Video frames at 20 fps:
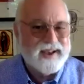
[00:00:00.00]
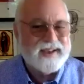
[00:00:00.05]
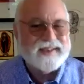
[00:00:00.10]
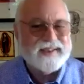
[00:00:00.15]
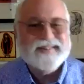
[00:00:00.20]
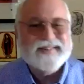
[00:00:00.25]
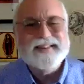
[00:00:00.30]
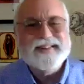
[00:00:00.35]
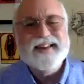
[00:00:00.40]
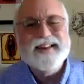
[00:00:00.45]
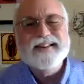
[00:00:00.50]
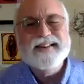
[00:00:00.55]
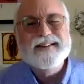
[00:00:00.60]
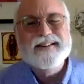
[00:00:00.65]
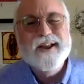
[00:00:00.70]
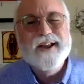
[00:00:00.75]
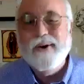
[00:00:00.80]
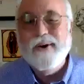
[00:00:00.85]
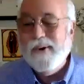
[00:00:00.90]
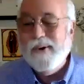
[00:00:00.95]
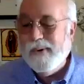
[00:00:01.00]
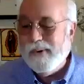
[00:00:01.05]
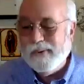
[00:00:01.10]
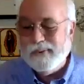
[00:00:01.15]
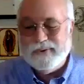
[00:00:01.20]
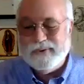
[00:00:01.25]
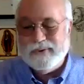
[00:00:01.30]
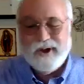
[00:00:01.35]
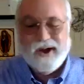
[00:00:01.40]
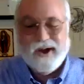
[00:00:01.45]
I said,
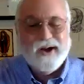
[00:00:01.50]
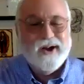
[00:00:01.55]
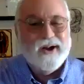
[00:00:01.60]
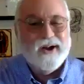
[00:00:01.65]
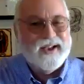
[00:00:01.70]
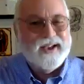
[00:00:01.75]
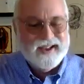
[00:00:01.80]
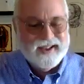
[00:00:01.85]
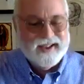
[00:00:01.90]
no, dog.